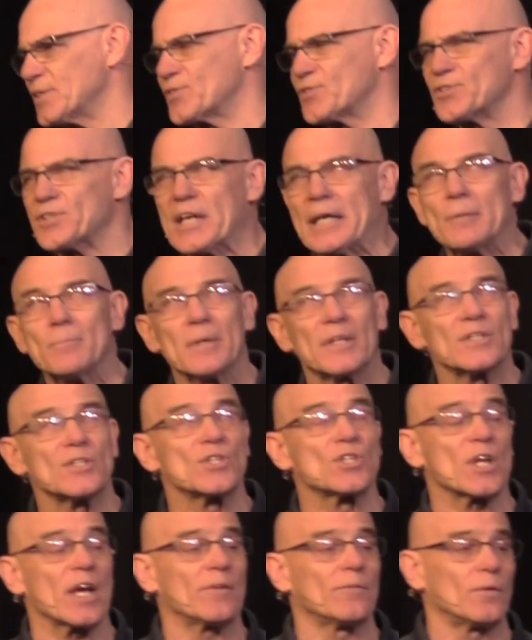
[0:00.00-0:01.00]
his
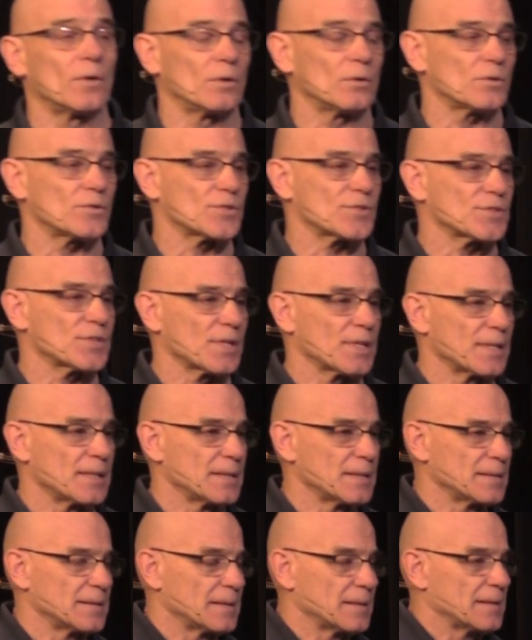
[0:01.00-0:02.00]
demon generals.
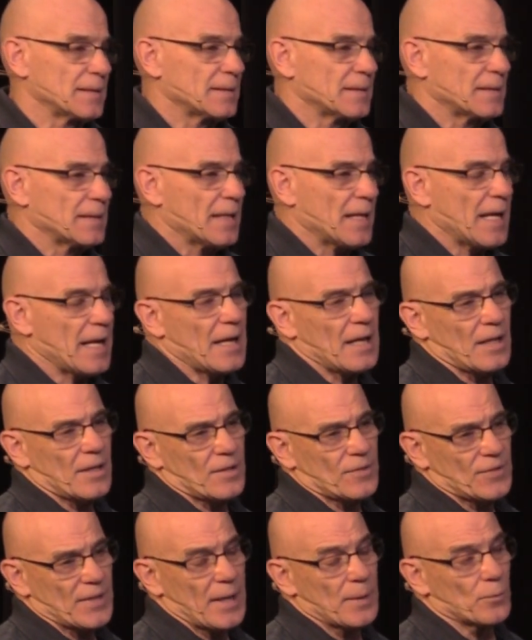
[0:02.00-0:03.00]

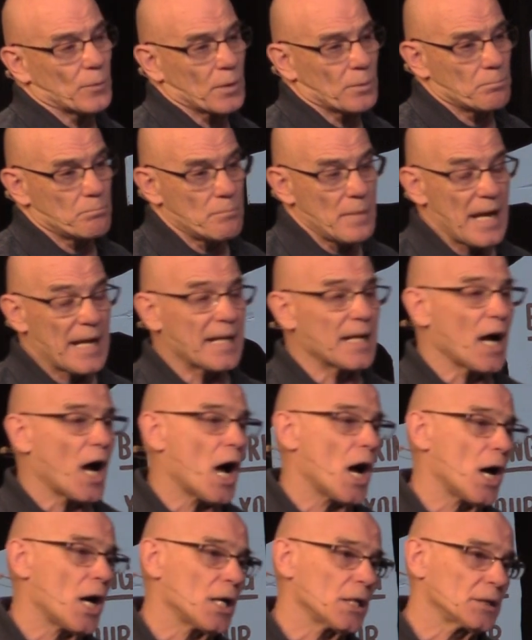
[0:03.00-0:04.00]
Uh, they were
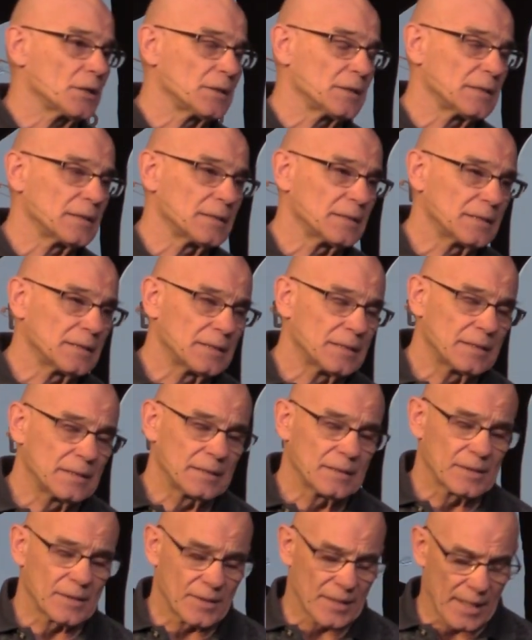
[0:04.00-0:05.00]
Magog,
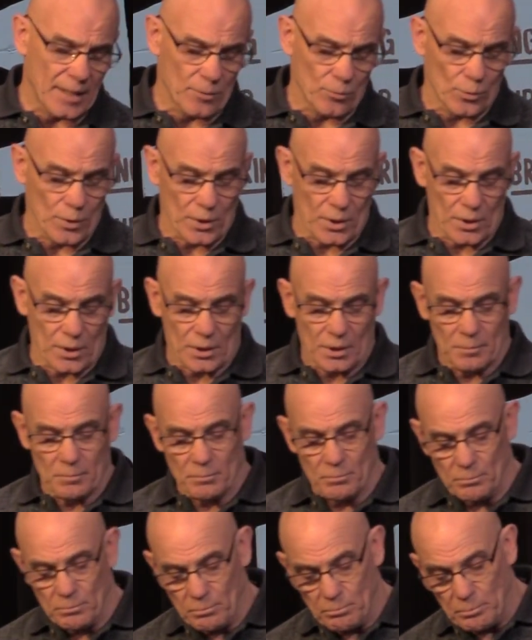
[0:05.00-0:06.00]
they were
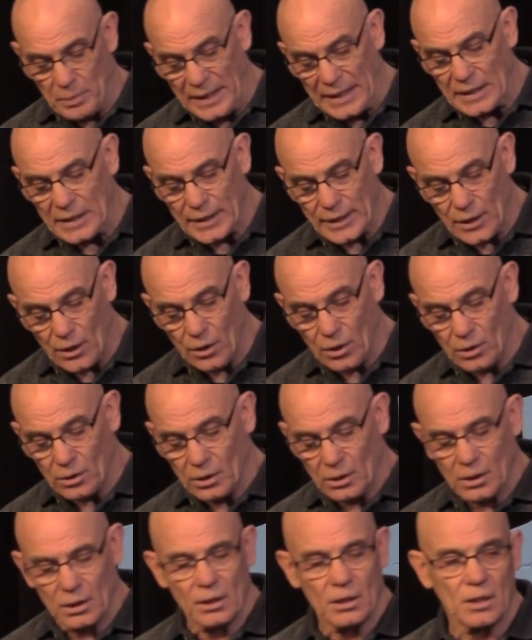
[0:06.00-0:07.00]

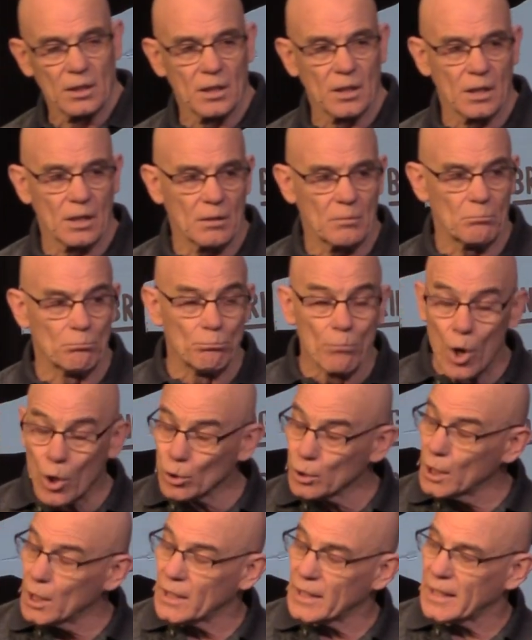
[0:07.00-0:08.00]
Belial,
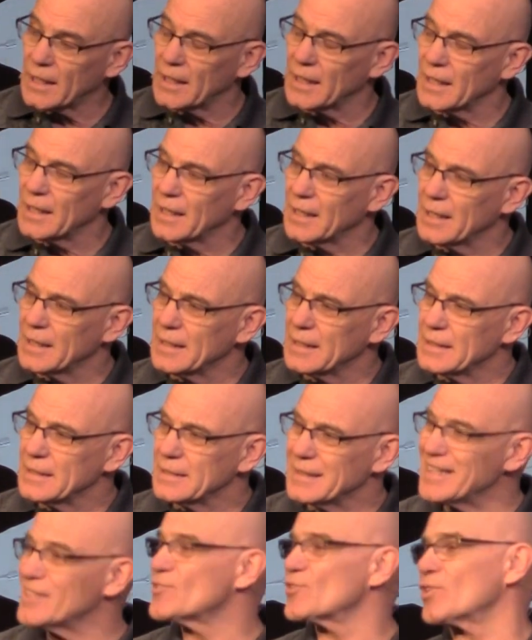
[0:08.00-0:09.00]
Moloch.
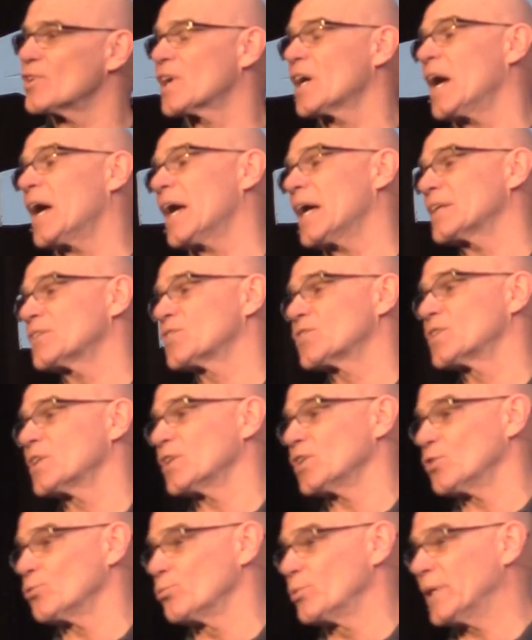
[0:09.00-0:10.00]
These are gods
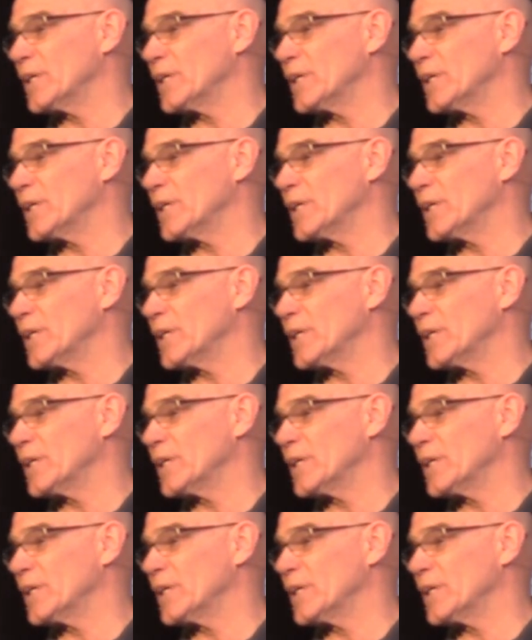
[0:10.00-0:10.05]
that you